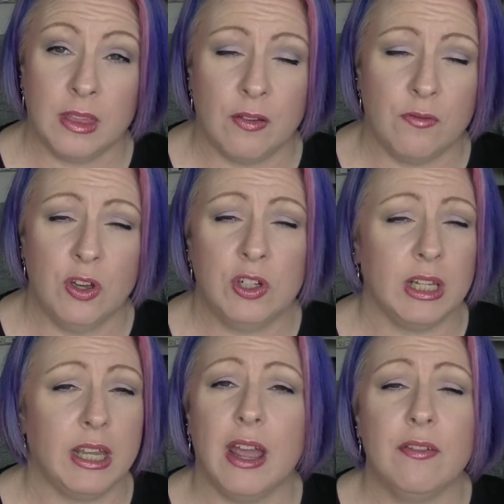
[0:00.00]

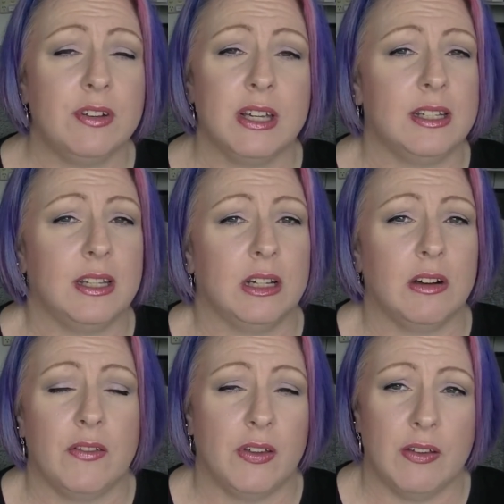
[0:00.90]
Virtually every concealer
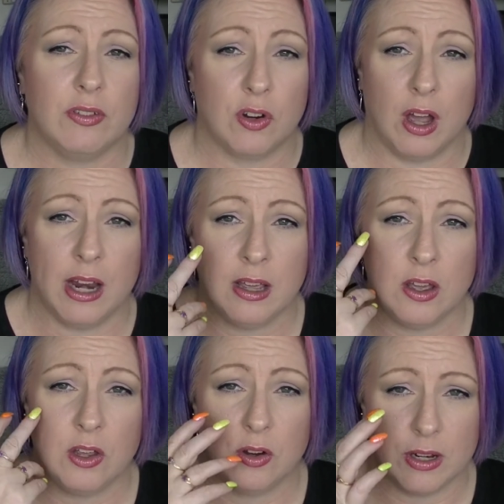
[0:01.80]
I've ever tried
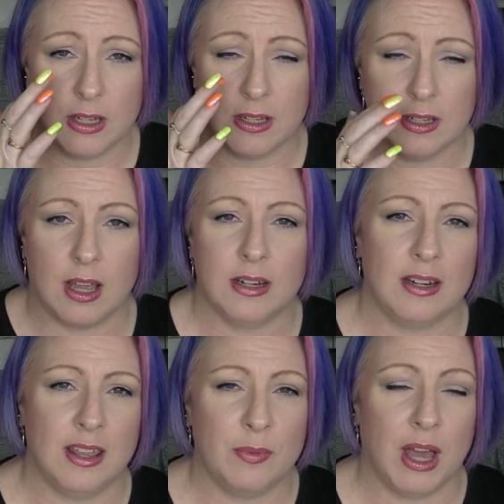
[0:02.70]
creases
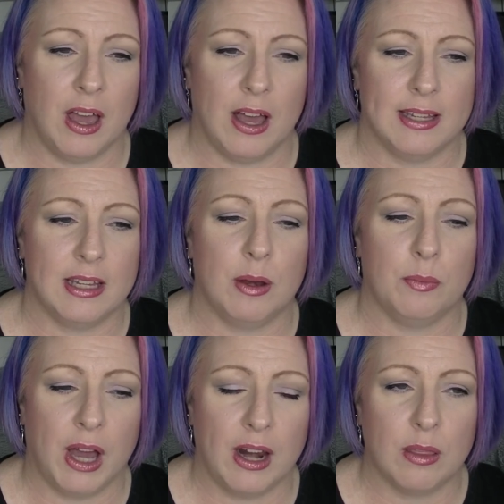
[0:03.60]
underneath my eyes. And
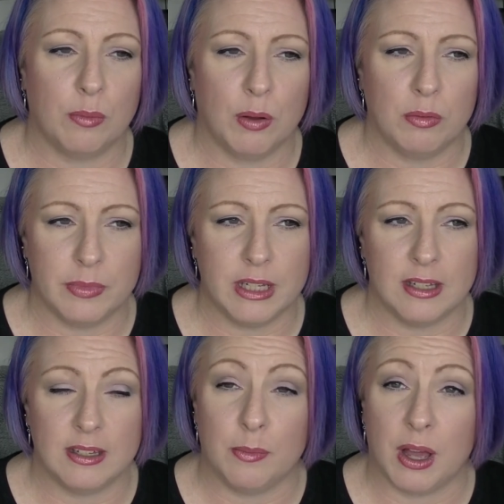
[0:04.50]
part of the problem is
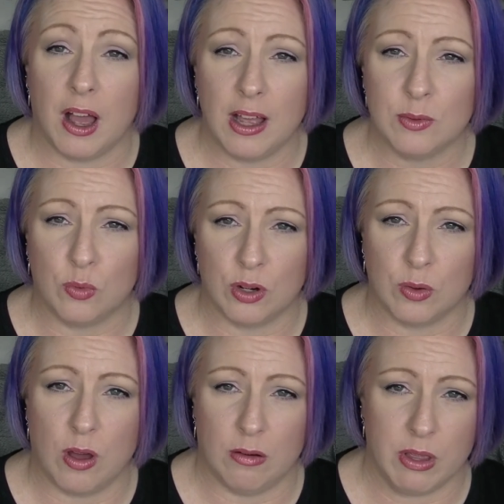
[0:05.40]
that my eyes water
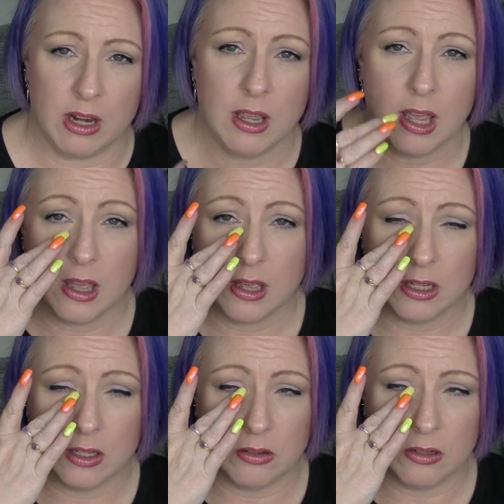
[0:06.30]
quite a bit.
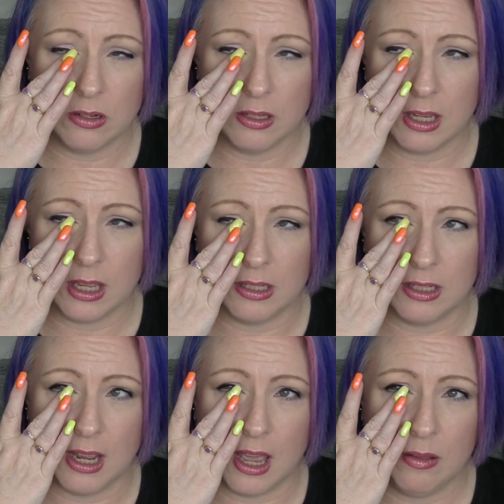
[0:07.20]
So as soon as it gets
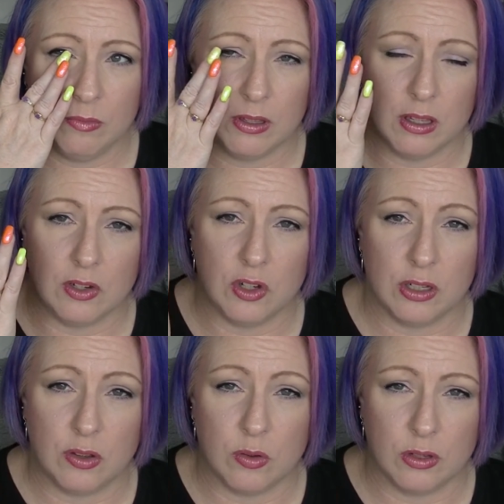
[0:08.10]
damp, it
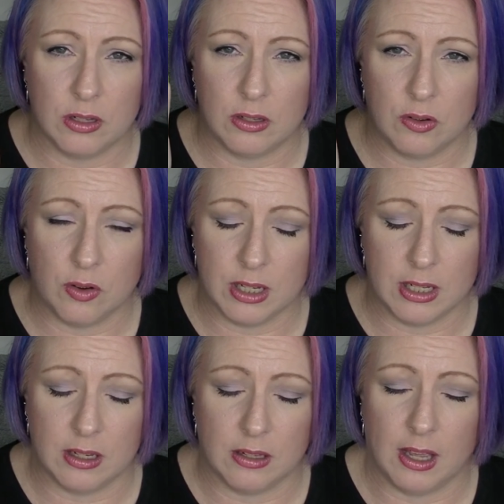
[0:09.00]
just causes
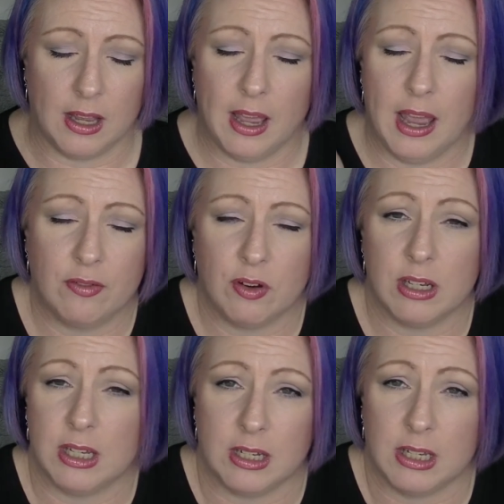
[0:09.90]
creasing. Like, I have
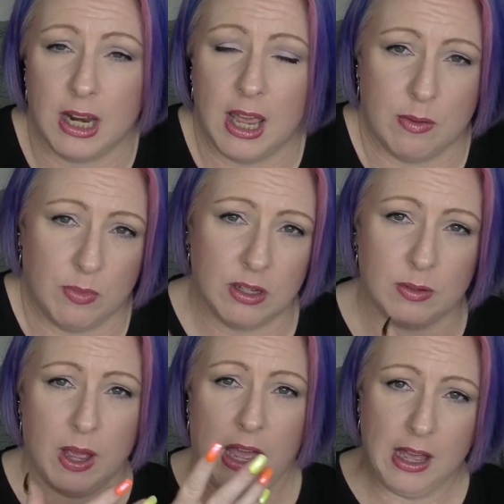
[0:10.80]
creasing today because
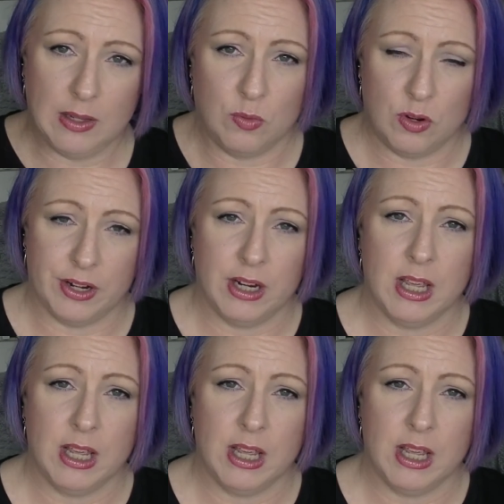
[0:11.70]
my eyes watered.